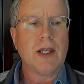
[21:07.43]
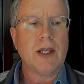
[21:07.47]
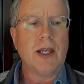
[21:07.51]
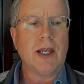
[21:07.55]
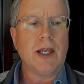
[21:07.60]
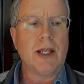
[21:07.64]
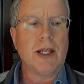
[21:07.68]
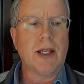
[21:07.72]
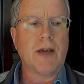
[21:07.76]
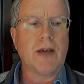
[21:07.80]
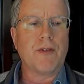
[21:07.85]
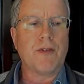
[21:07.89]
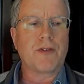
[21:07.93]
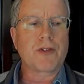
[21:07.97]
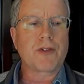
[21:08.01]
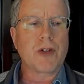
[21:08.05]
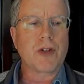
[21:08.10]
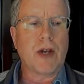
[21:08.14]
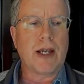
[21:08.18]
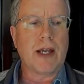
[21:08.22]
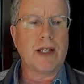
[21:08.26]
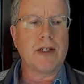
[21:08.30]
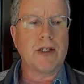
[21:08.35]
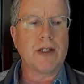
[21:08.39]
and I've
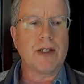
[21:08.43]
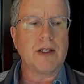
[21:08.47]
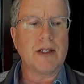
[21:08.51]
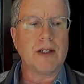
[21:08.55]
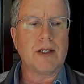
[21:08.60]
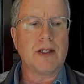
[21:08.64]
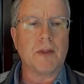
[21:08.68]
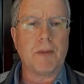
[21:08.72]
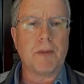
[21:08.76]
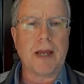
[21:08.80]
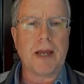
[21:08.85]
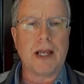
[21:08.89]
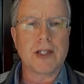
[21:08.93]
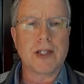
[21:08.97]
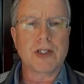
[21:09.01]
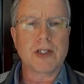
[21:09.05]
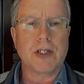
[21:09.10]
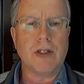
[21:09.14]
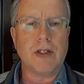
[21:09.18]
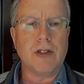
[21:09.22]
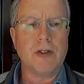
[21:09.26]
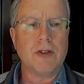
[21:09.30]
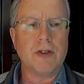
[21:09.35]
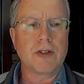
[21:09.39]
tried in the past
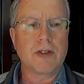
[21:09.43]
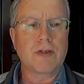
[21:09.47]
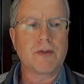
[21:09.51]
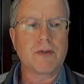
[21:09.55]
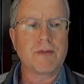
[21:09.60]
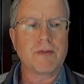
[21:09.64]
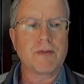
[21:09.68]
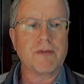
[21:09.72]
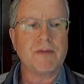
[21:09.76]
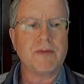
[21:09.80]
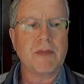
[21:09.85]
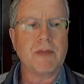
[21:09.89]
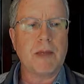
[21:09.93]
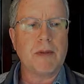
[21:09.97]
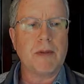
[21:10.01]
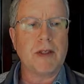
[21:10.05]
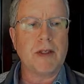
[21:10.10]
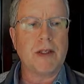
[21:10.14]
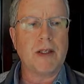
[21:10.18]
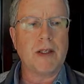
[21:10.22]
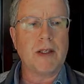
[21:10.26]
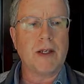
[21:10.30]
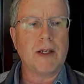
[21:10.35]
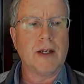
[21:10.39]
to use maybe
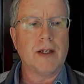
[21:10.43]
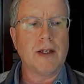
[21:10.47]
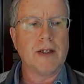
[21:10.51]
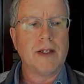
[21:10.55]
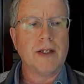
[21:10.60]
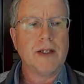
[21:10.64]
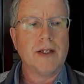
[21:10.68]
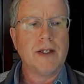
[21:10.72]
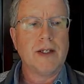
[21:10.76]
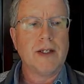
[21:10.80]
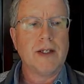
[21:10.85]
the